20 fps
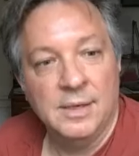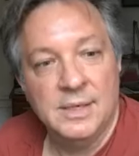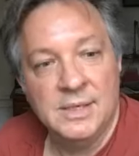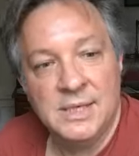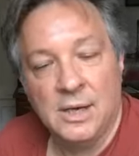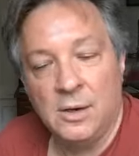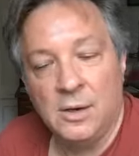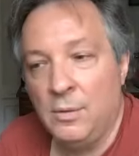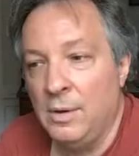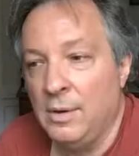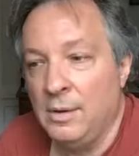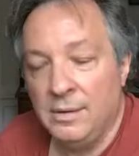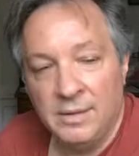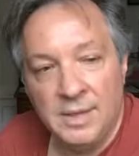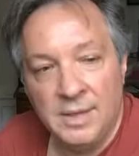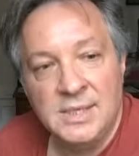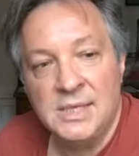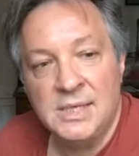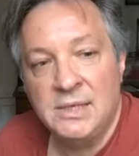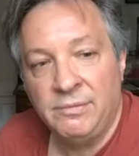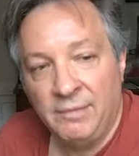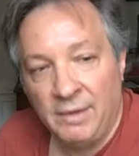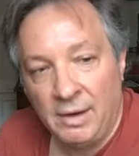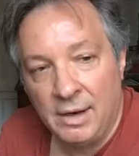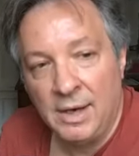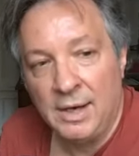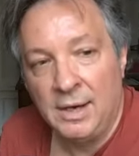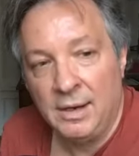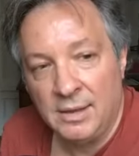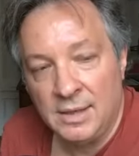So this
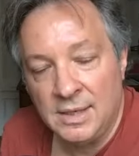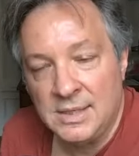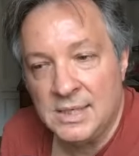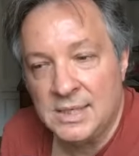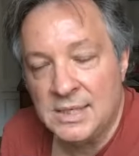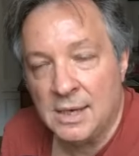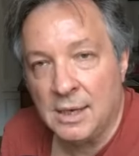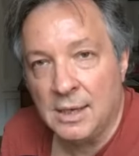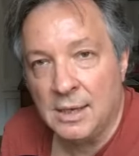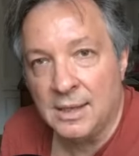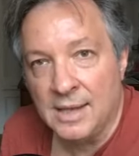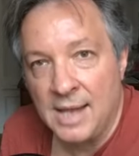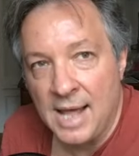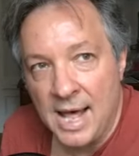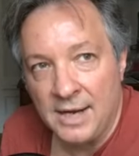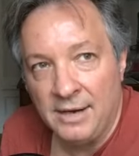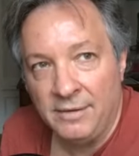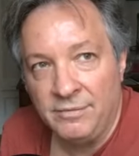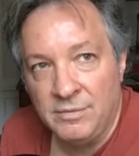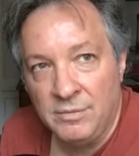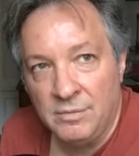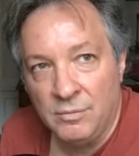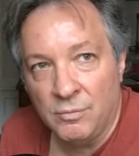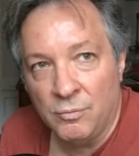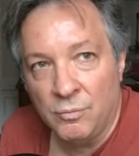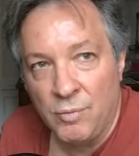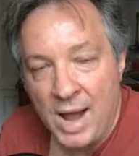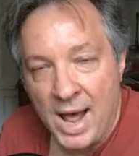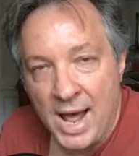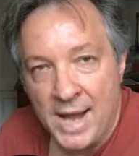is a lot of
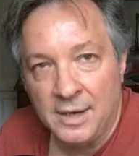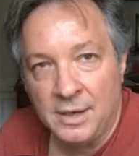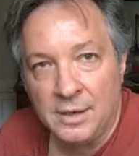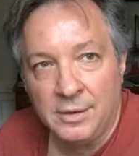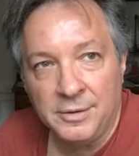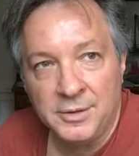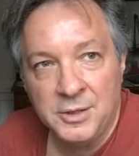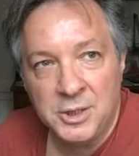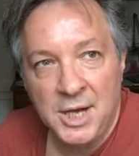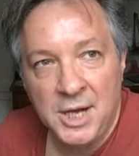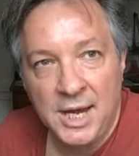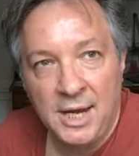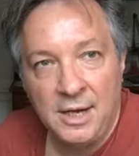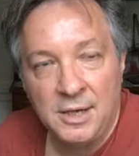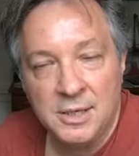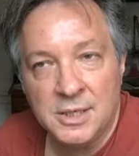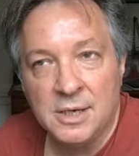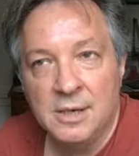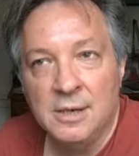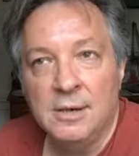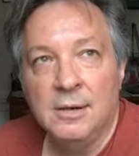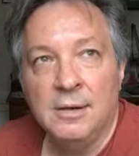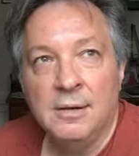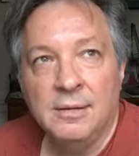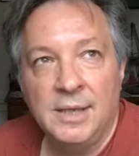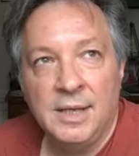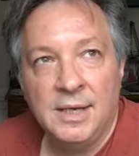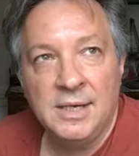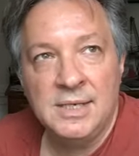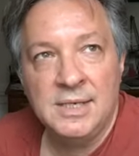radical change
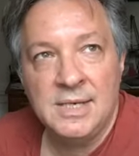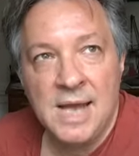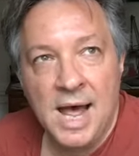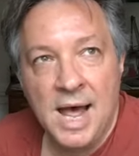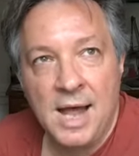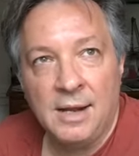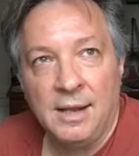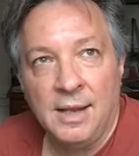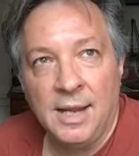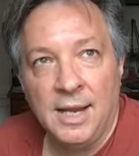that is not,